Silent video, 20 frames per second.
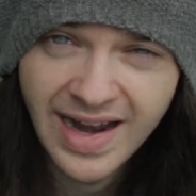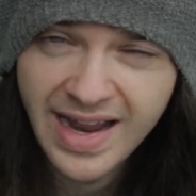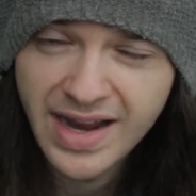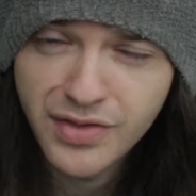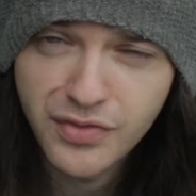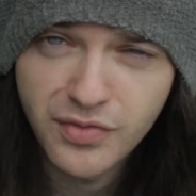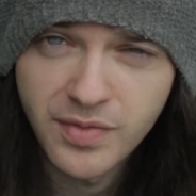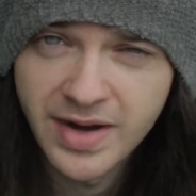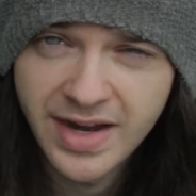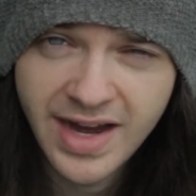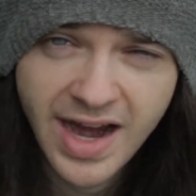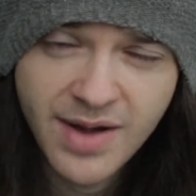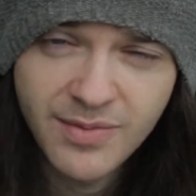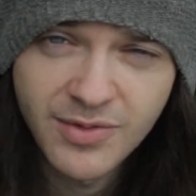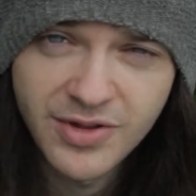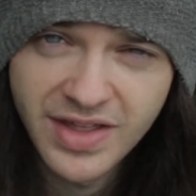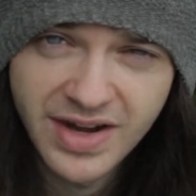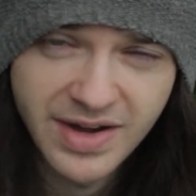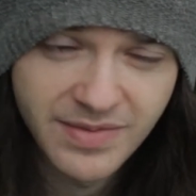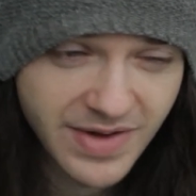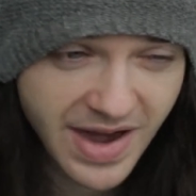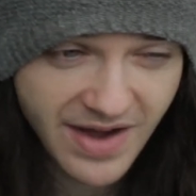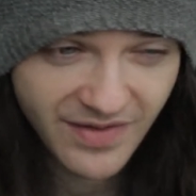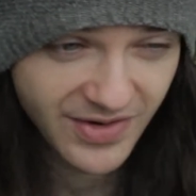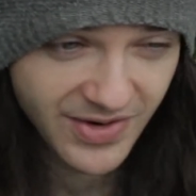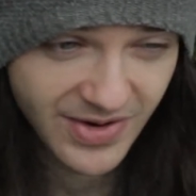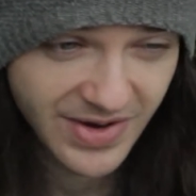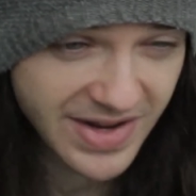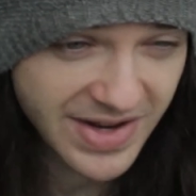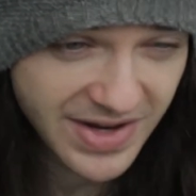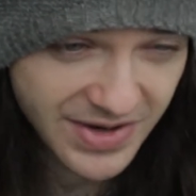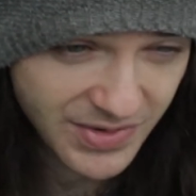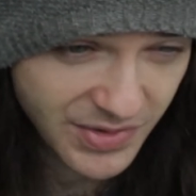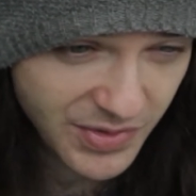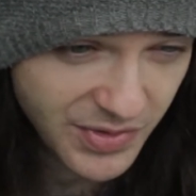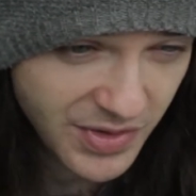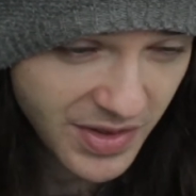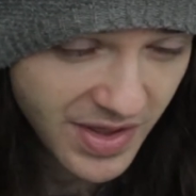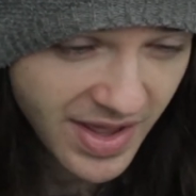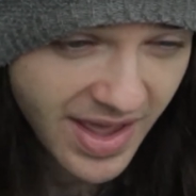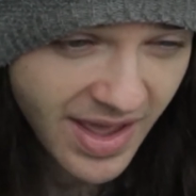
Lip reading: lens for my camera that I'm never going to use,